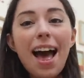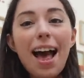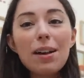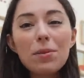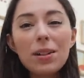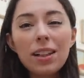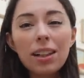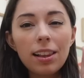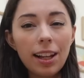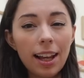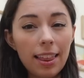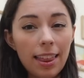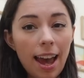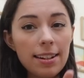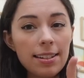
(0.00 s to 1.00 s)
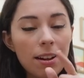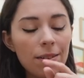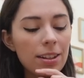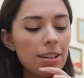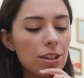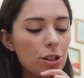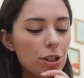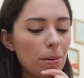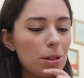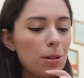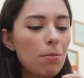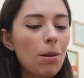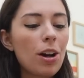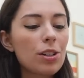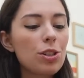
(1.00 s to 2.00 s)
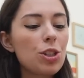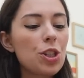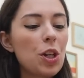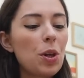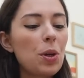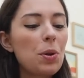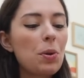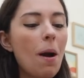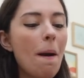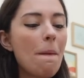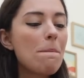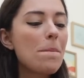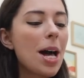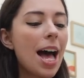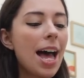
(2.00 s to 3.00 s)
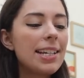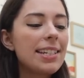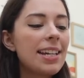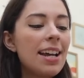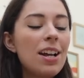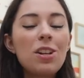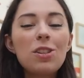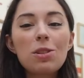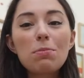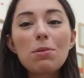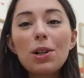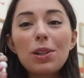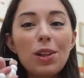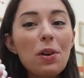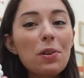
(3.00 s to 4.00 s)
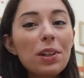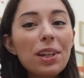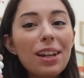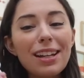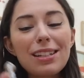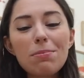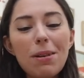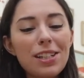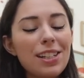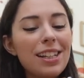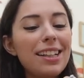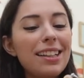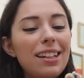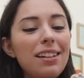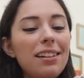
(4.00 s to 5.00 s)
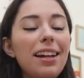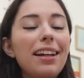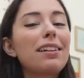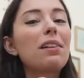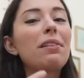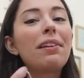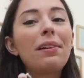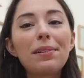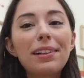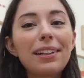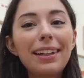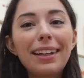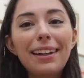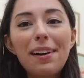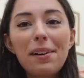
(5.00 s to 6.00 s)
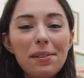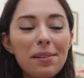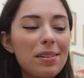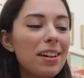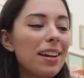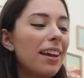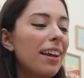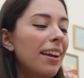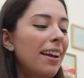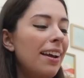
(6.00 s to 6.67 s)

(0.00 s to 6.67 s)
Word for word: I will link that down in the description box too, but support local, especially little like locally owned